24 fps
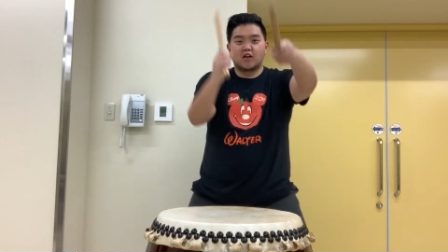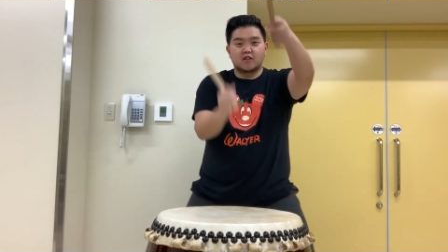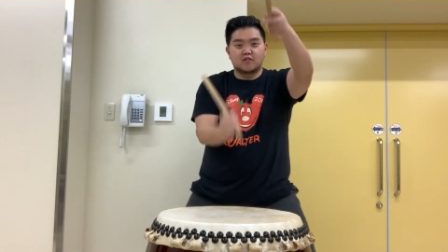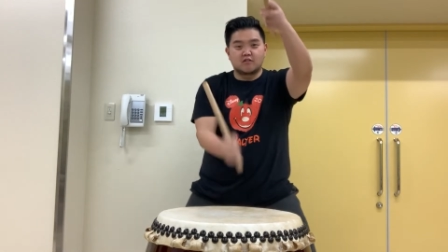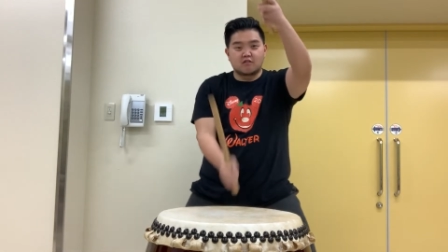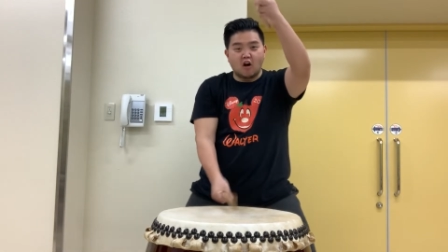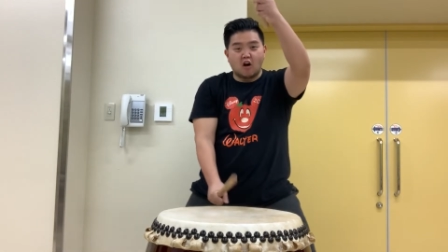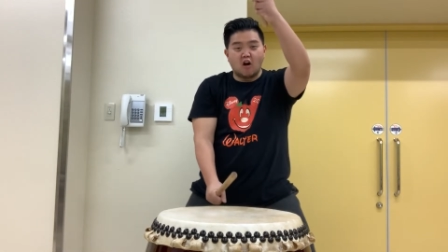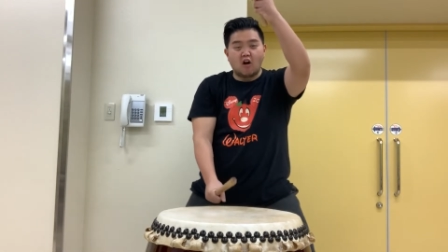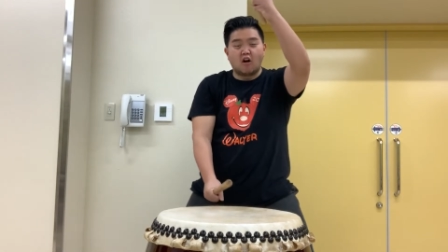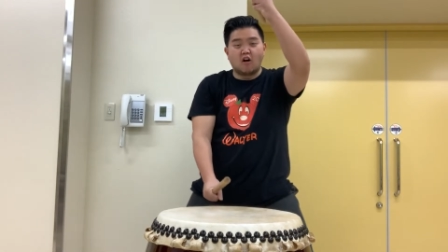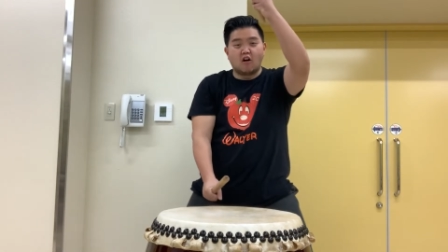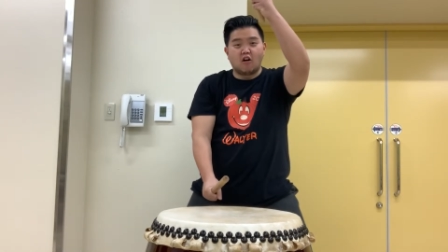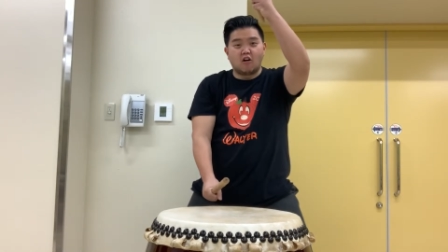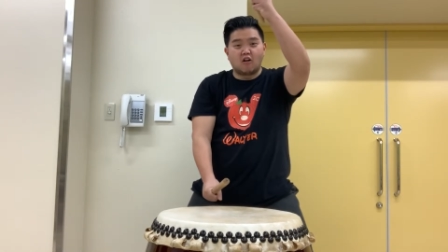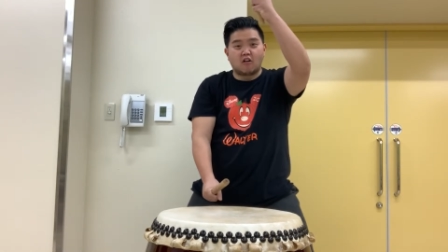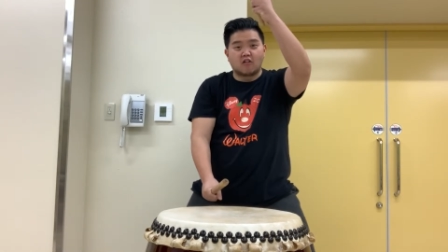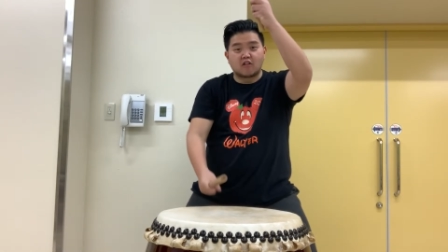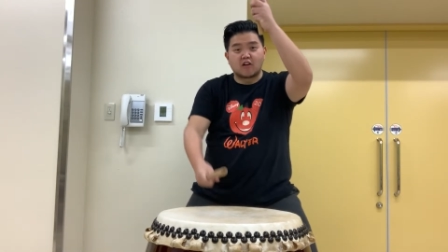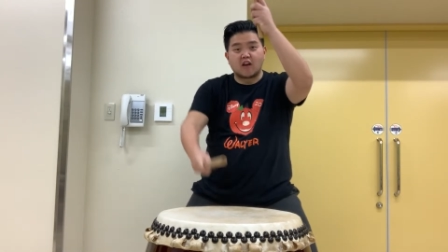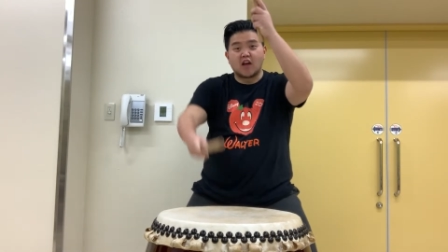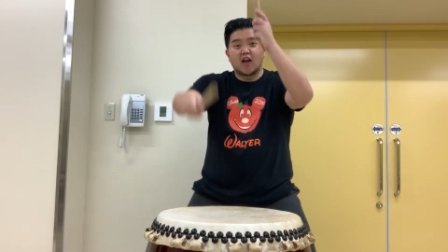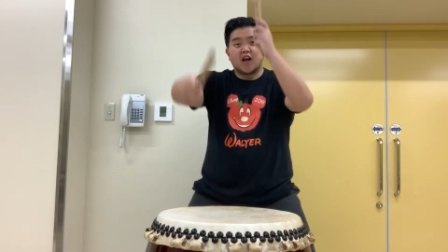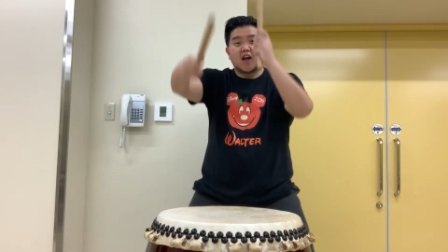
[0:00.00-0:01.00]

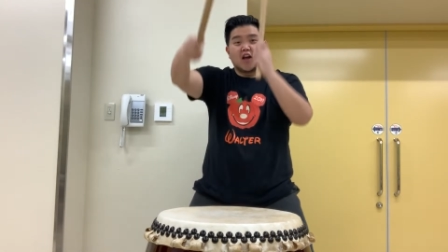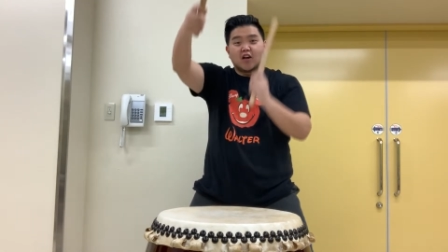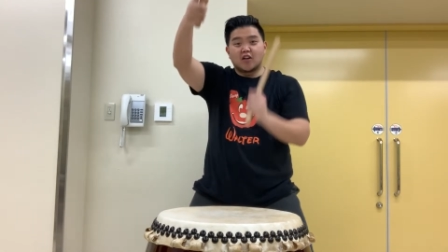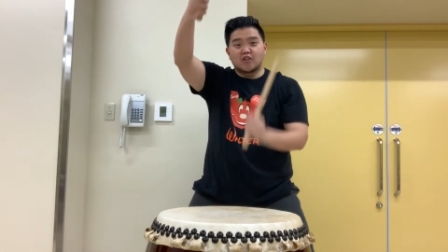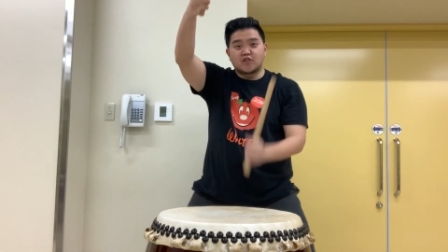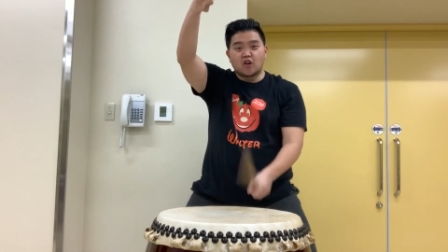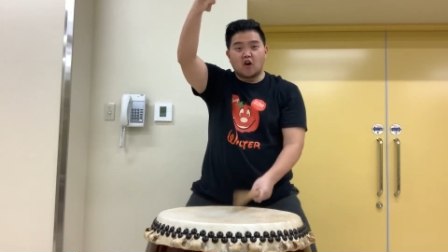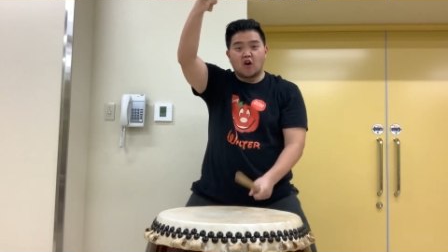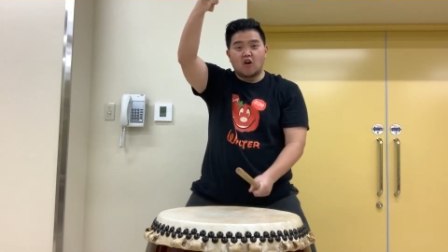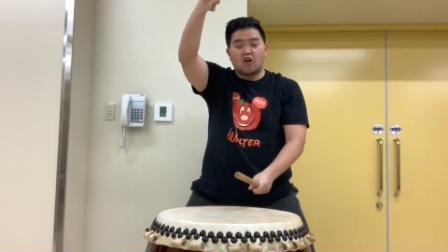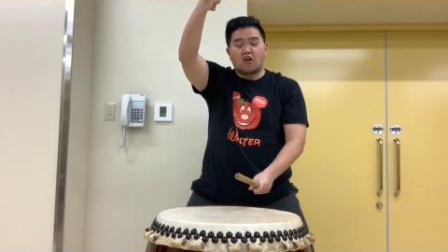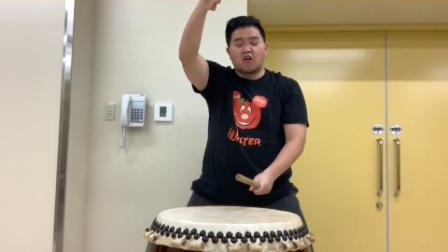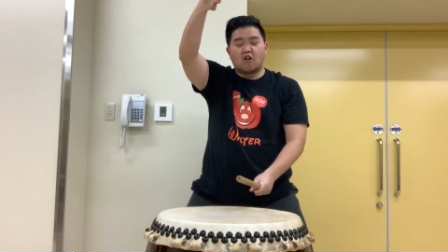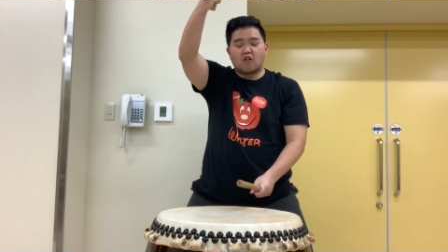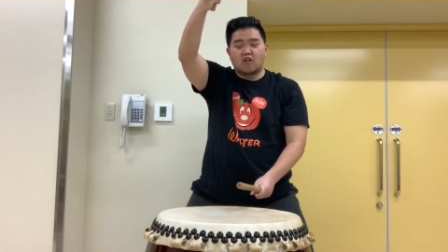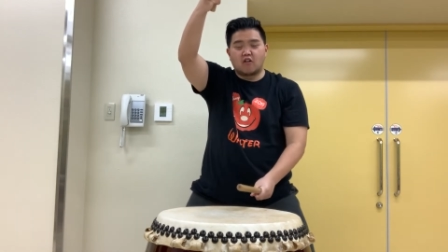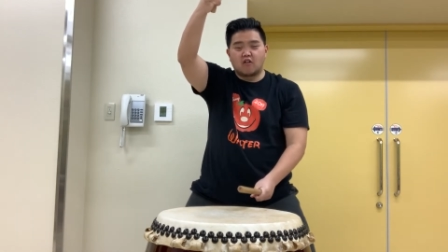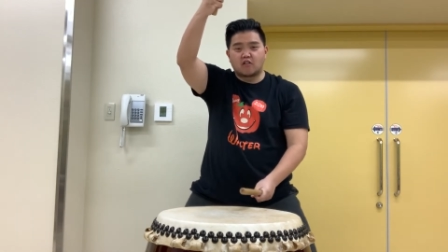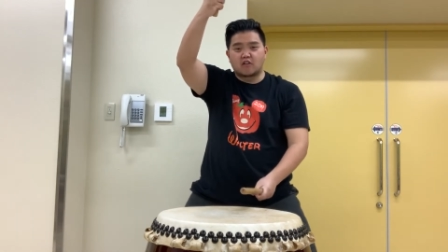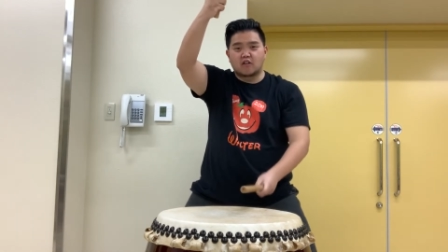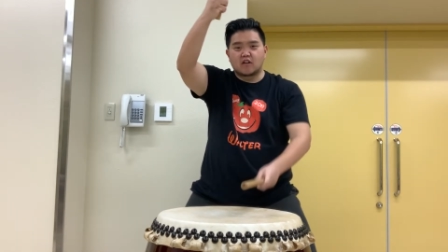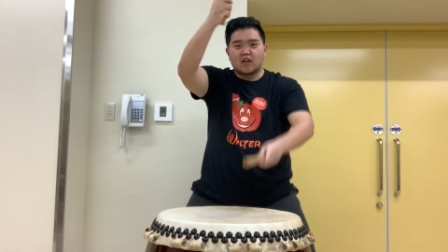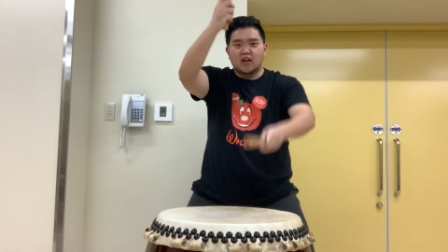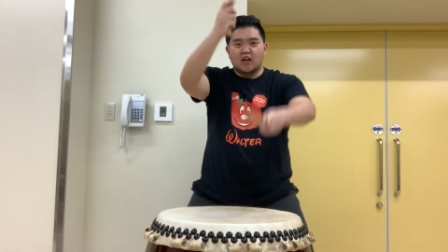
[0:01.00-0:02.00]
Don, don,
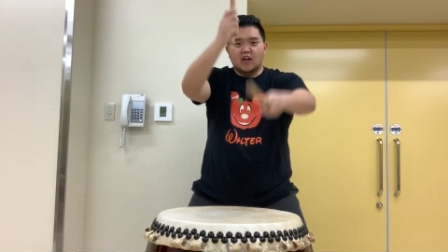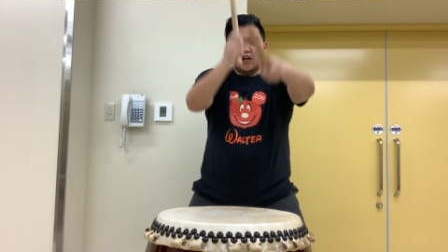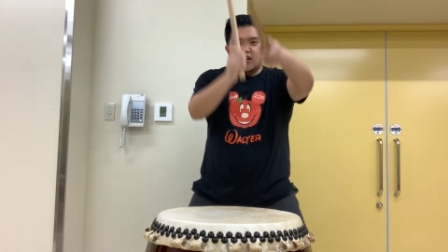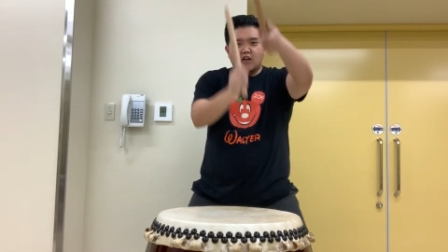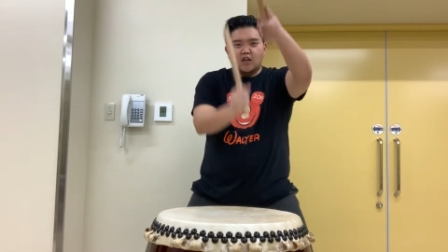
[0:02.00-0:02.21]
don,